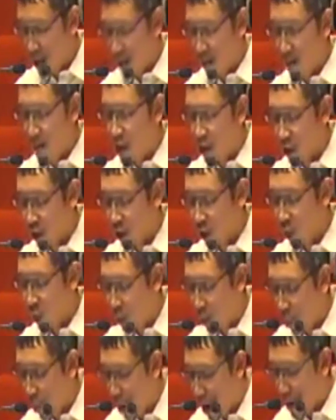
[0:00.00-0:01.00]
because
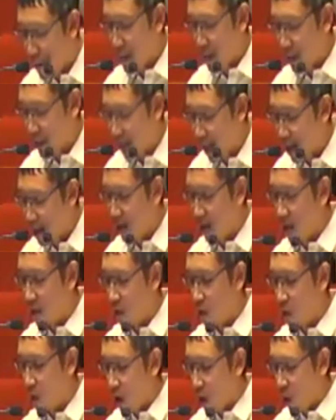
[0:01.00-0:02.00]
when 1
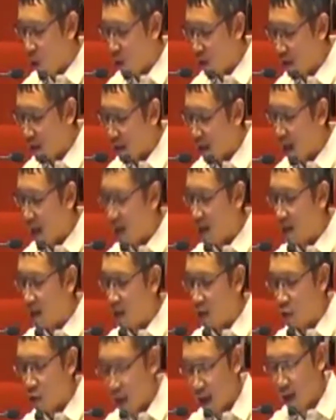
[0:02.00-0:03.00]
battalion was assigned
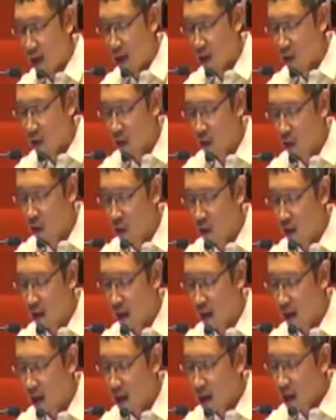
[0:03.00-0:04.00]
to Lanao del
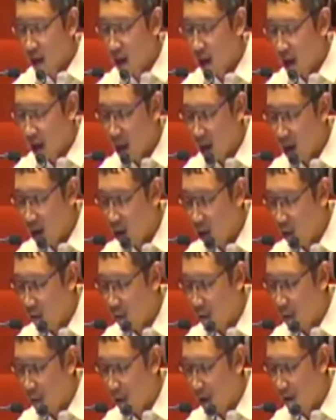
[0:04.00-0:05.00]
Norte, the area
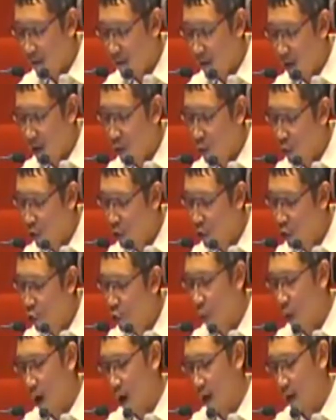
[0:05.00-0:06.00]
of the province was too
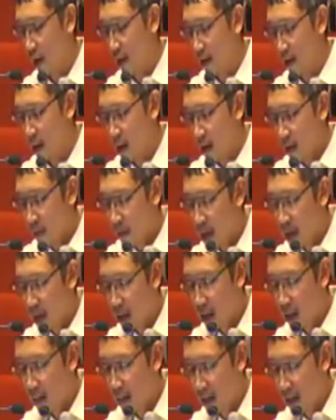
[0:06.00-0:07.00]
wide,
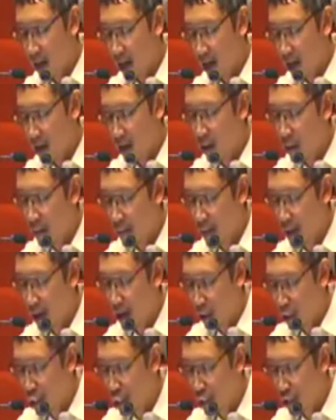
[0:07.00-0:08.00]
making the battalion
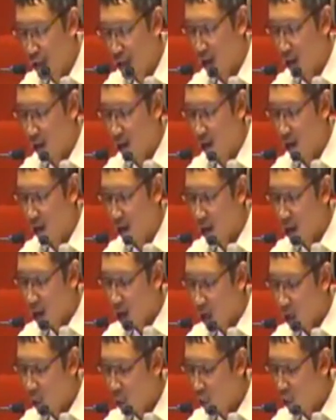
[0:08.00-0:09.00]
spread too thin.
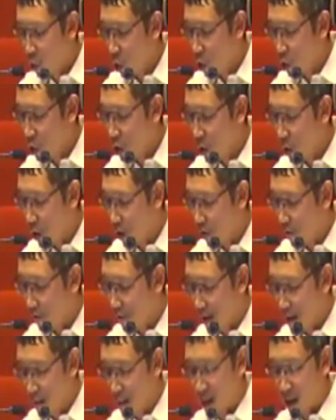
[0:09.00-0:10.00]
It was only when
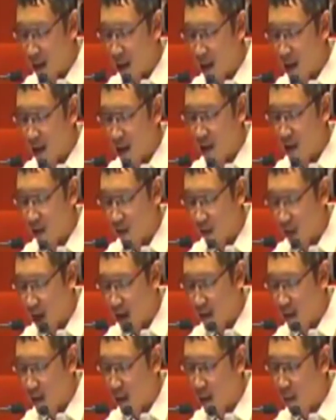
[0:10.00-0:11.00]
5 battalions
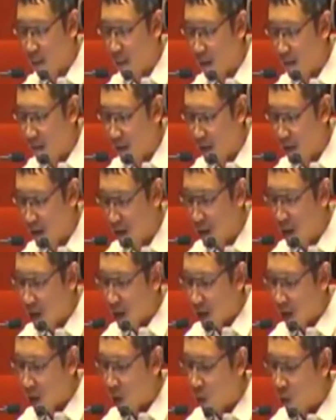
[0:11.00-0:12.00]
arrived in the province
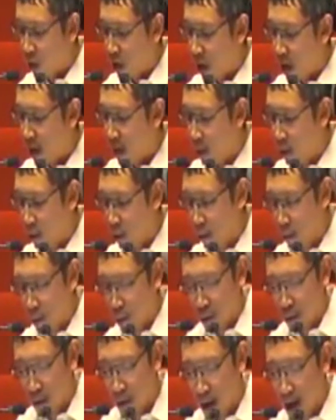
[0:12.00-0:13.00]
that we were able to
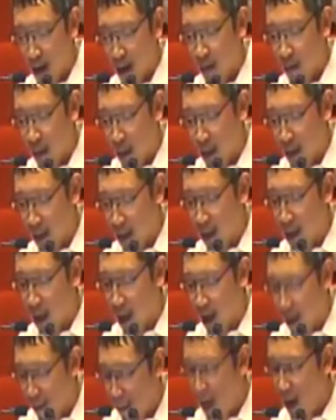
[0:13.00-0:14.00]
push back and maintain the
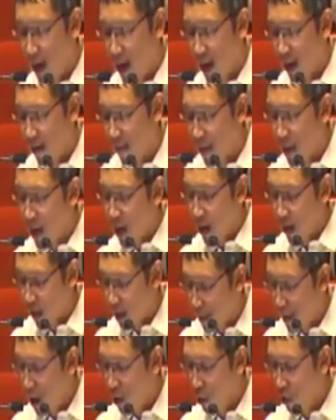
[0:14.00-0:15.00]
MILF in
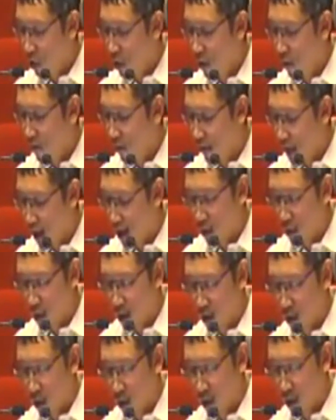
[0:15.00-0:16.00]
the boundary of Lanao
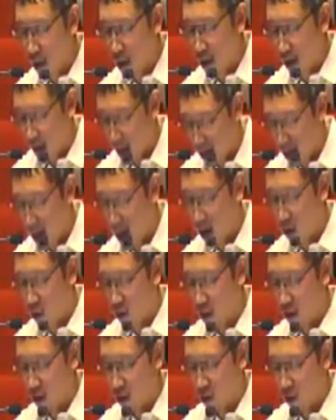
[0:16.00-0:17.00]
del Norte and Lanao
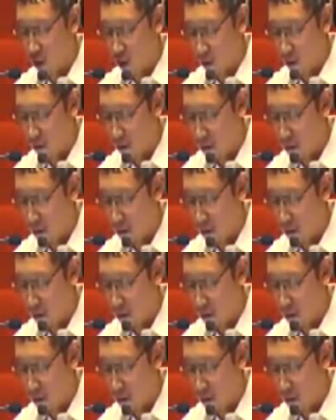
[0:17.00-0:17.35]
del Sur.